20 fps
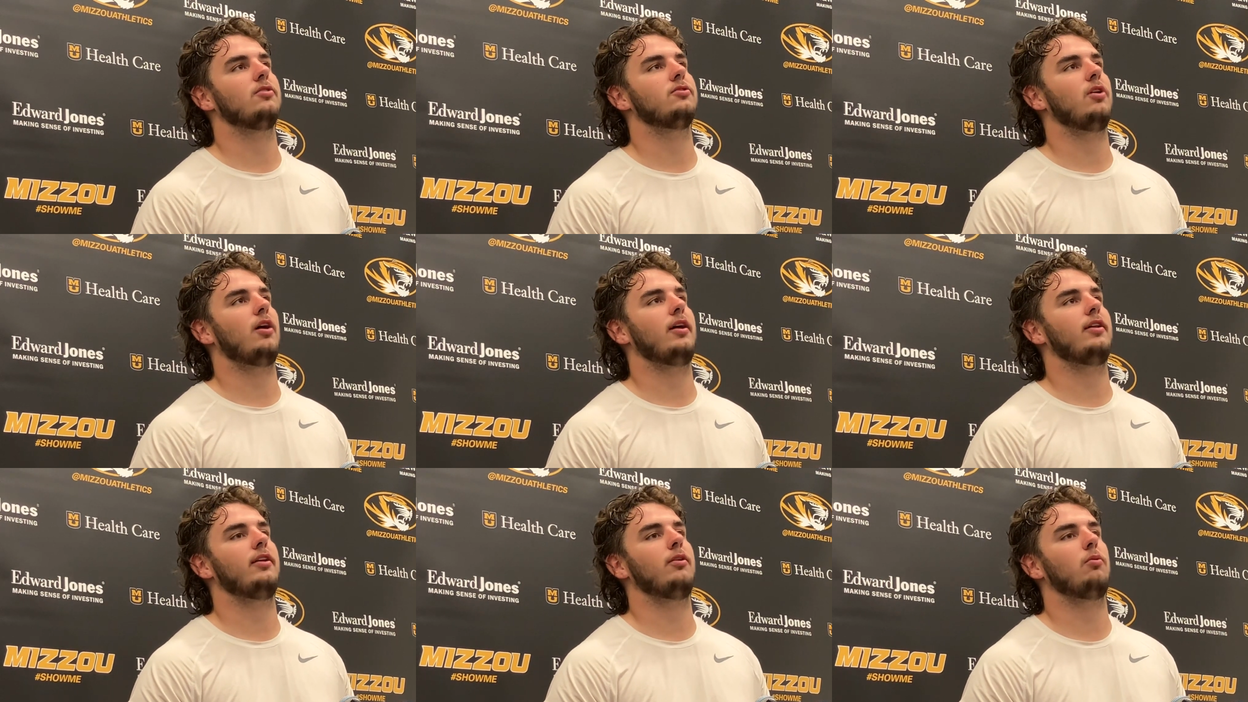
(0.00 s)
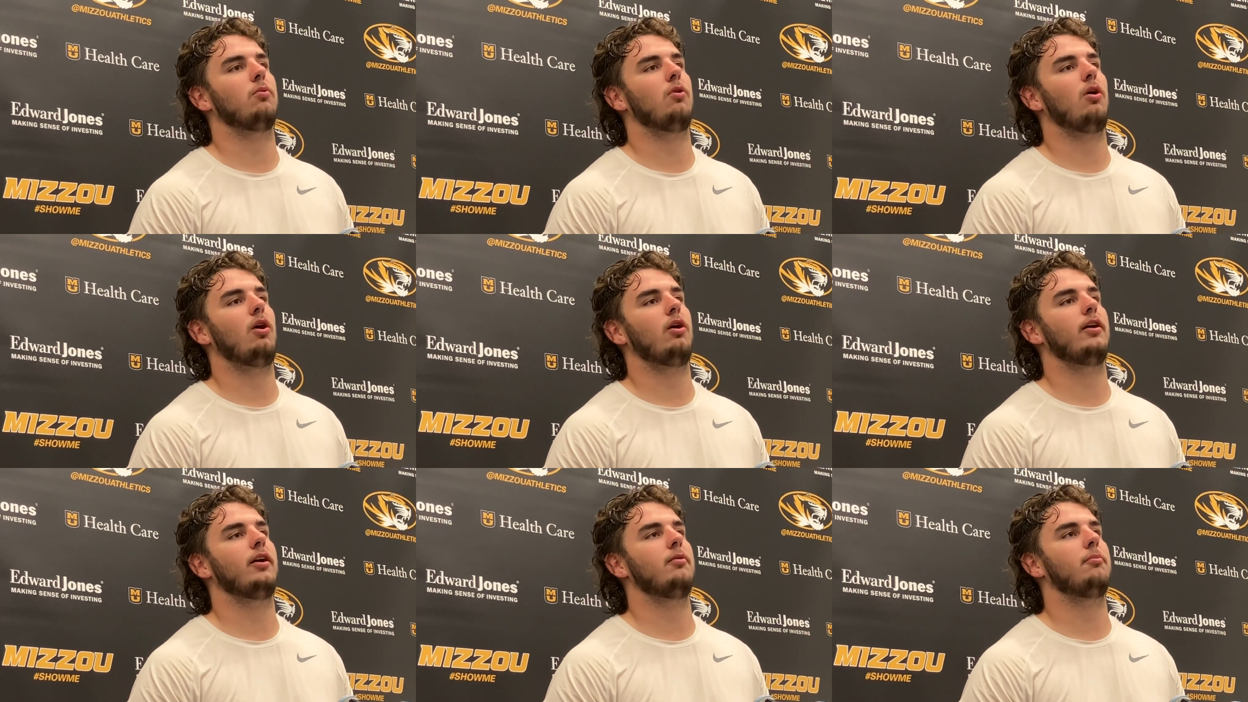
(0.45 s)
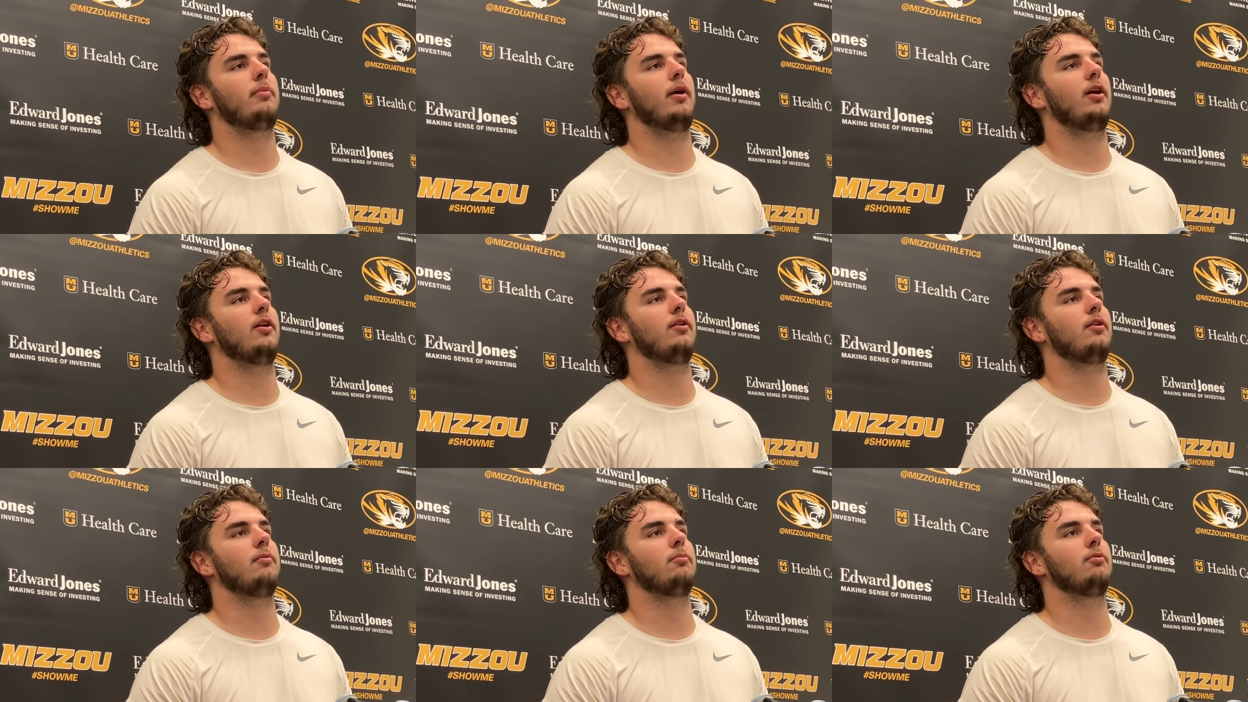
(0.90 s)
So I think we're all getting
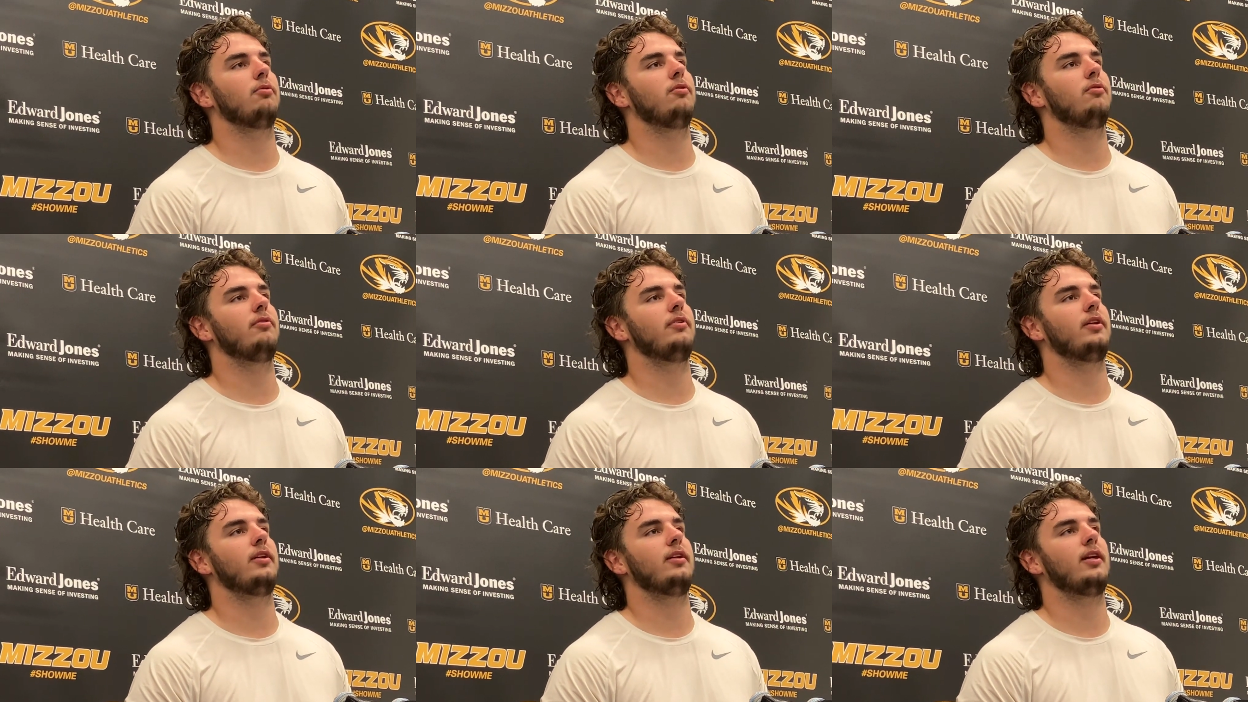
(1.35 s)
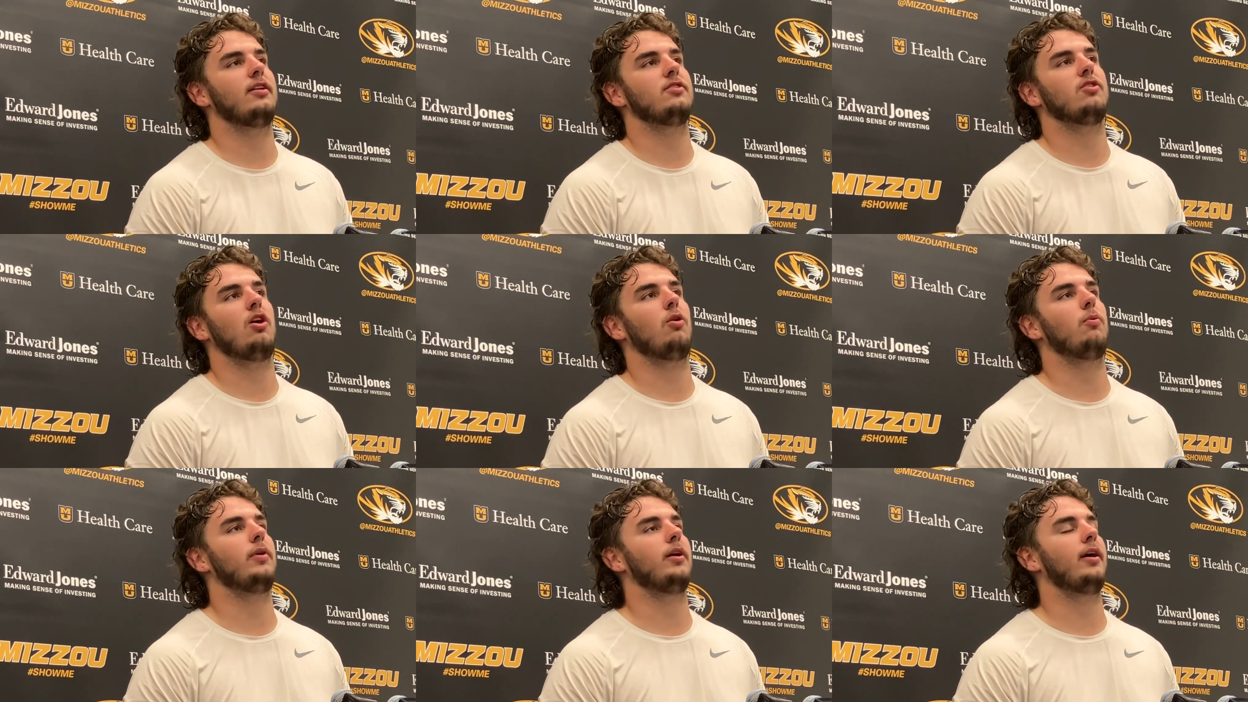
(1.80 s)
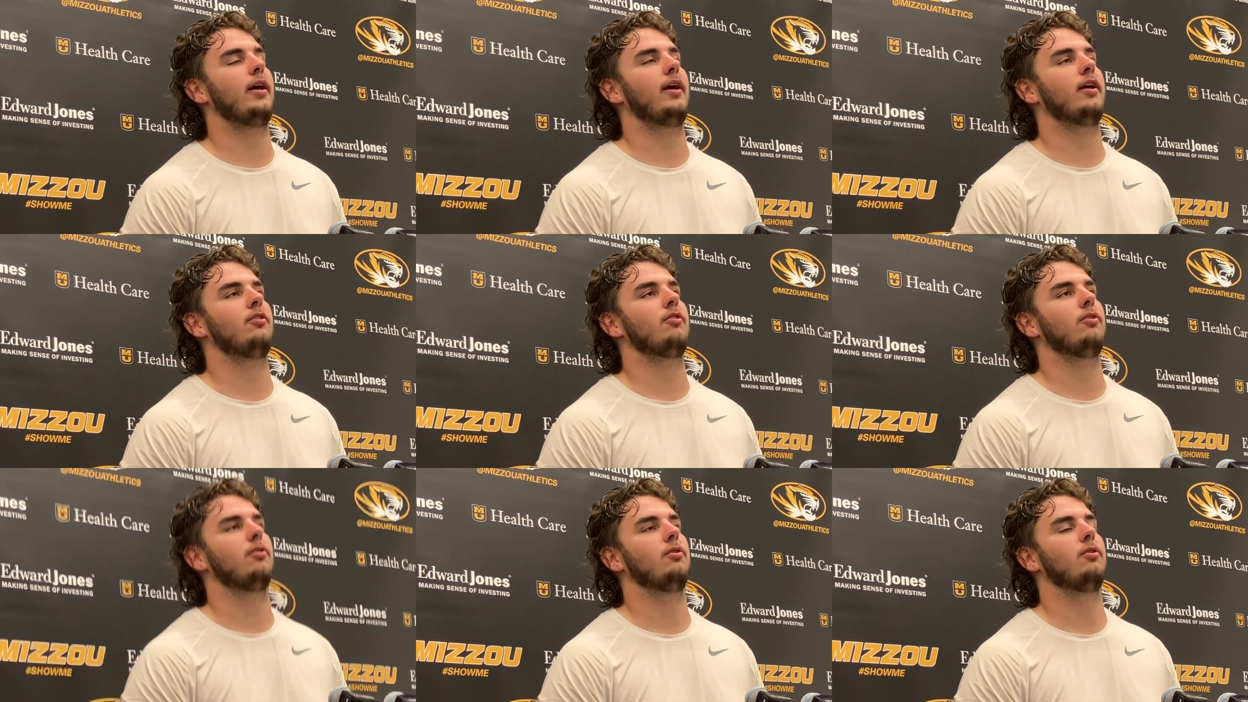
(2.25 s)
better and improving, and that's all we
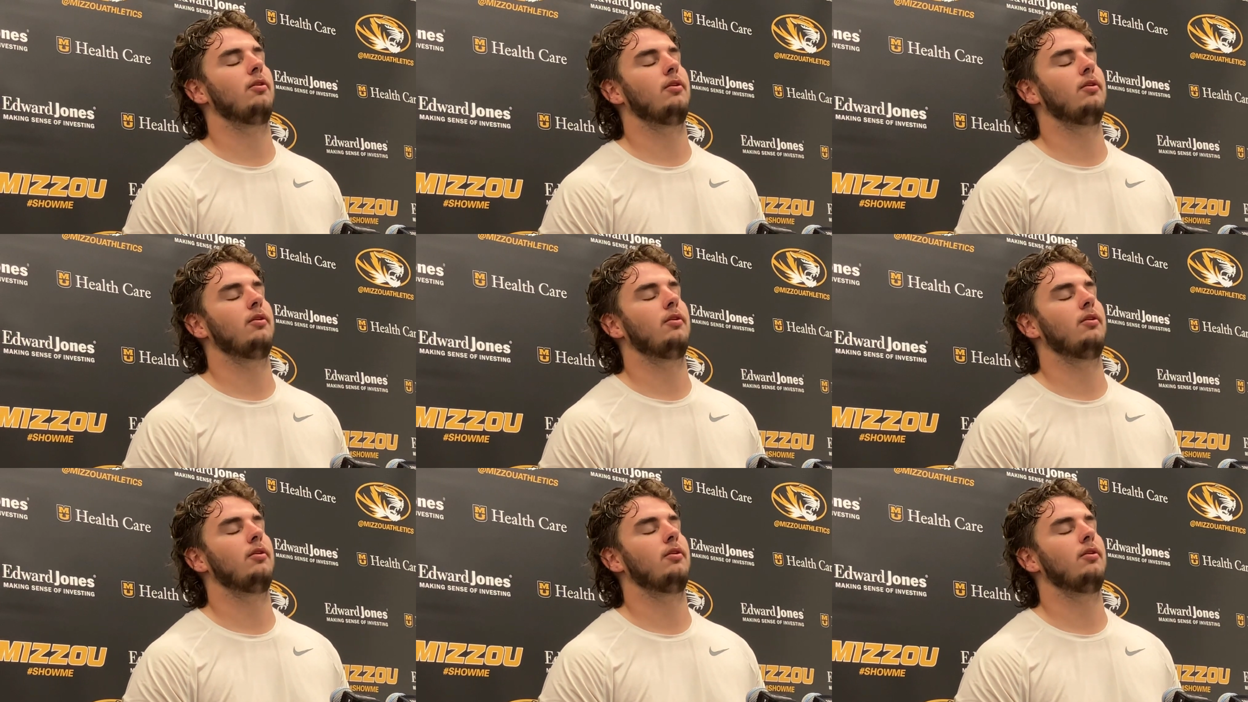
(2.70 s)
can do.